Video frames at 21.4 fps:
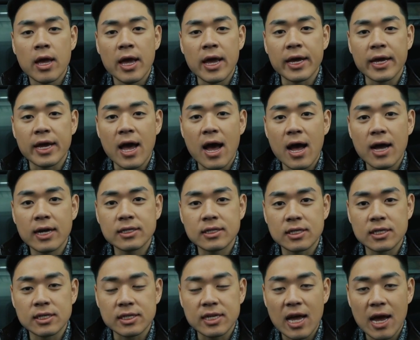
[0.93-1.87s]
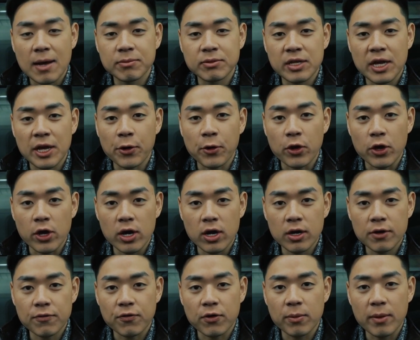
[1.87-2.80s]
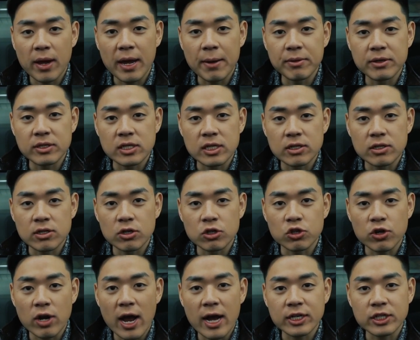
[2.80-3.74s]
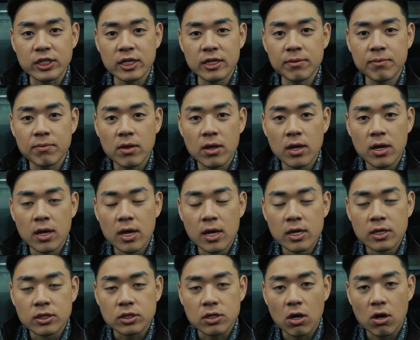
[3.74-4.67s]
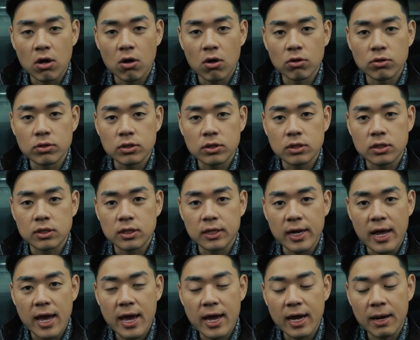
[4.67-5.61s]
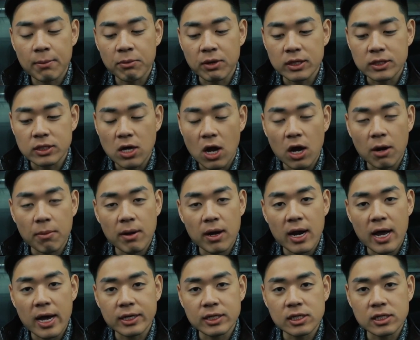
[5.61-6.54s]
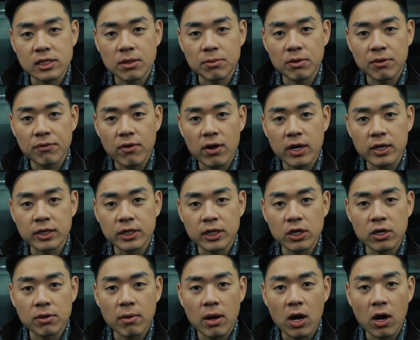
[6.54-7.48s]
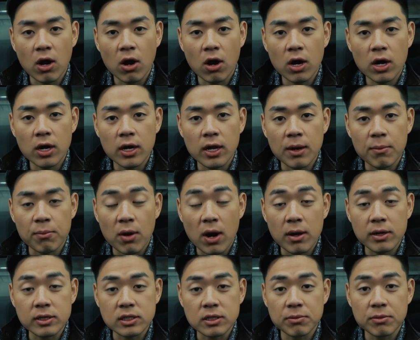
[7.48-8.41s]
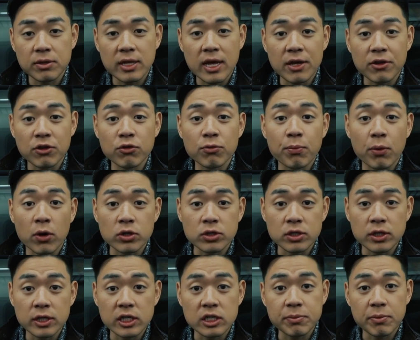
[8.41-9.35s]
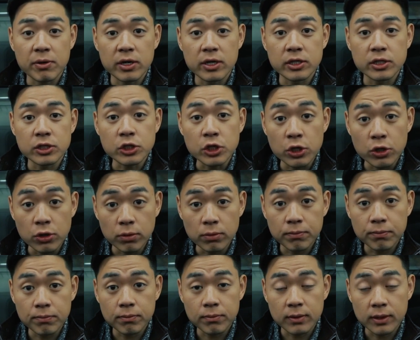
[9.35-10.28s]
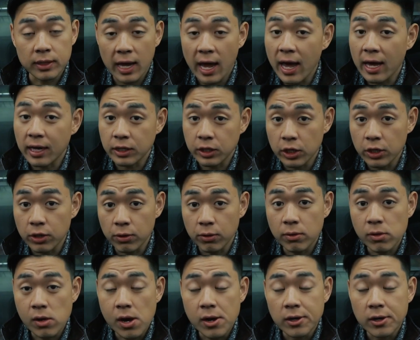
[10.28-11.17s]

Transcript: Hey guys, this is Captain Daniel Hyun from ABC's Attraction. So today I'm going to talk about actually something very dear to my heart and probably something that you personally experienced too. Yeah, you.